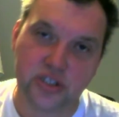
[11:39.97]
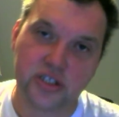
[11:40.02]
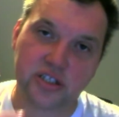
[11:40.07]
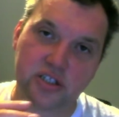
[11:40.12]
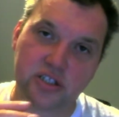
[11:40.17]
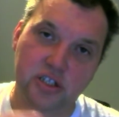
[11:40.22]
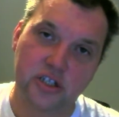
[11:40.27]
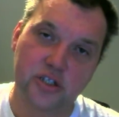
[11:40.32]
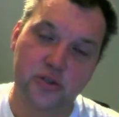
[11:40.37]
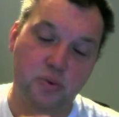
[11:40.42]
It
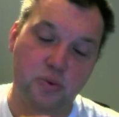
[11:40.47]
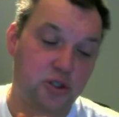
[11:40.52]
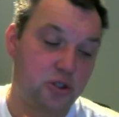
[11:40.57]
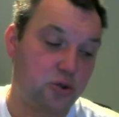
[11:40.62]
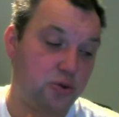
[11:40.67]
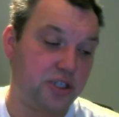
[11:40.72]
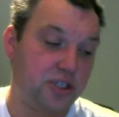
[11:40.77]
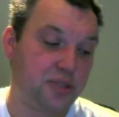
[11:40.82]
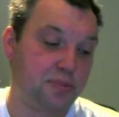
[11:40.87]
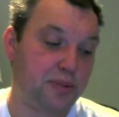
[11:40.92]
does what you
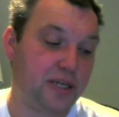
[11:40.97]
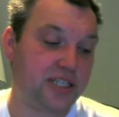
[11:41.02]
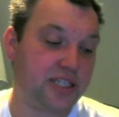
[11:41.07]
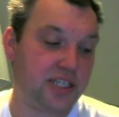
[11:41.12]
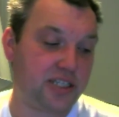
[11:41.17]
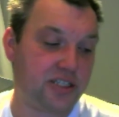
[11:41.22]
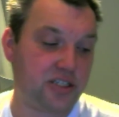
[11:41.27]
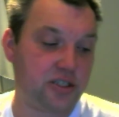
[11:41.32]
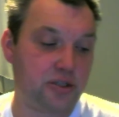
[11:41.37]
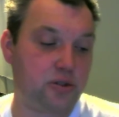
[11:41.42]
expect
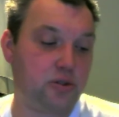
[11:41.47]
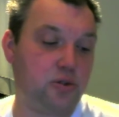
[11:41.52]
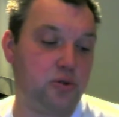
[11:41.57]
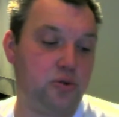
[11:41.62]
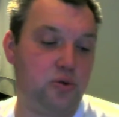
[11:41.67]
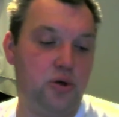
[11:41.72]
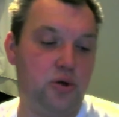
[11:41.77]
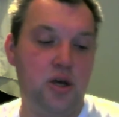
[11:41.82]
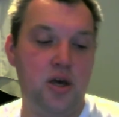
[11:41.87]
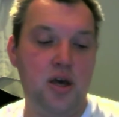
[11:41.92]
it to do.